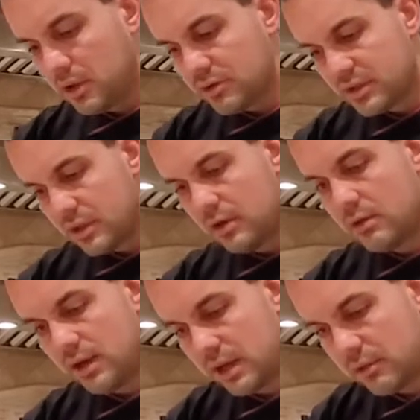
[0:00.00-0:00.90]
go
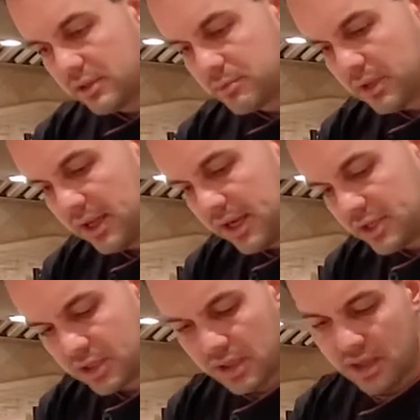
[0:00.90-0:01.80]
slow, I don't want to
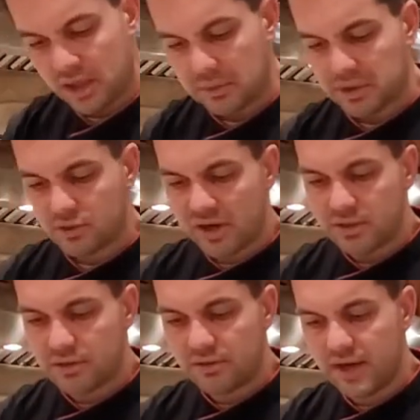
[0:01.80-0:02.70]
splash. I'm gonna try
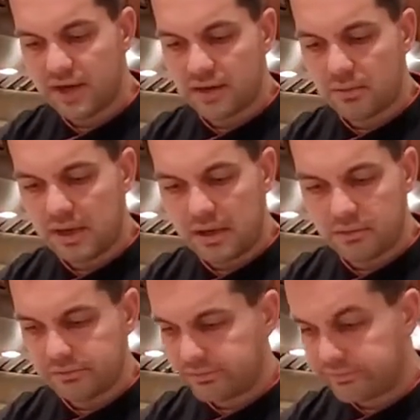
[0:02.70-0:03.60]
to divide it
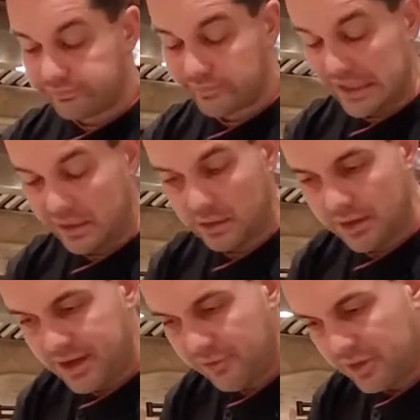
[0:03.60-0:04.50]
about, I don't know,
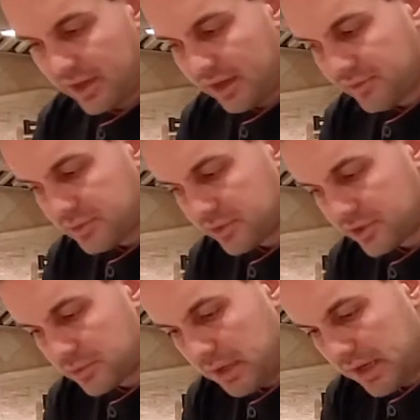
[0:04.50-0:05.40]
half and half as
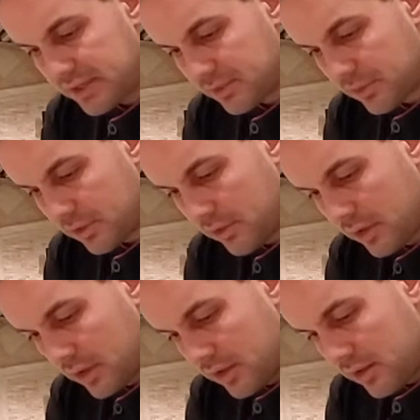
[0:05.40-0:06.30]
much as possible.
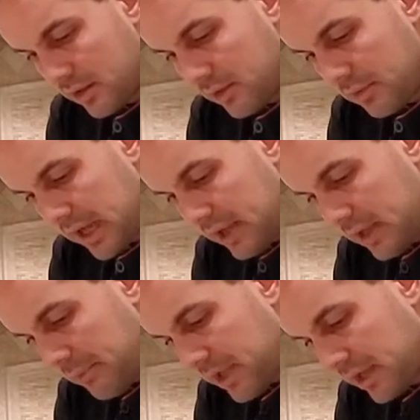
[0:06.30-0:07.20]

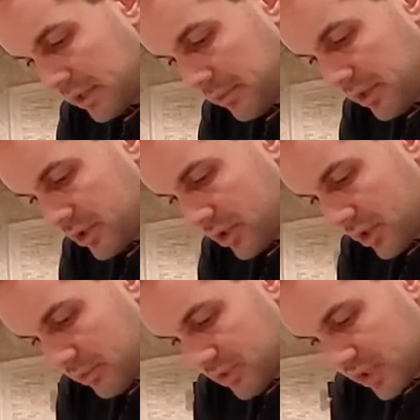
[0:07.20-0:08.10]
I'm not gonna measure,
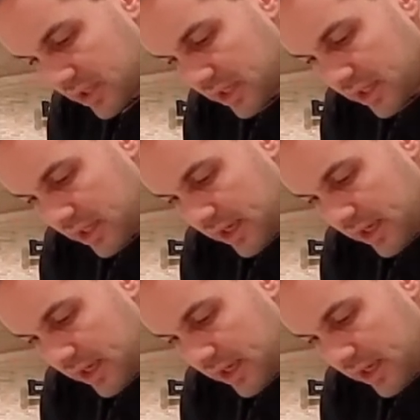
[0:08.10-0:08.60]
I'm just gonna kind of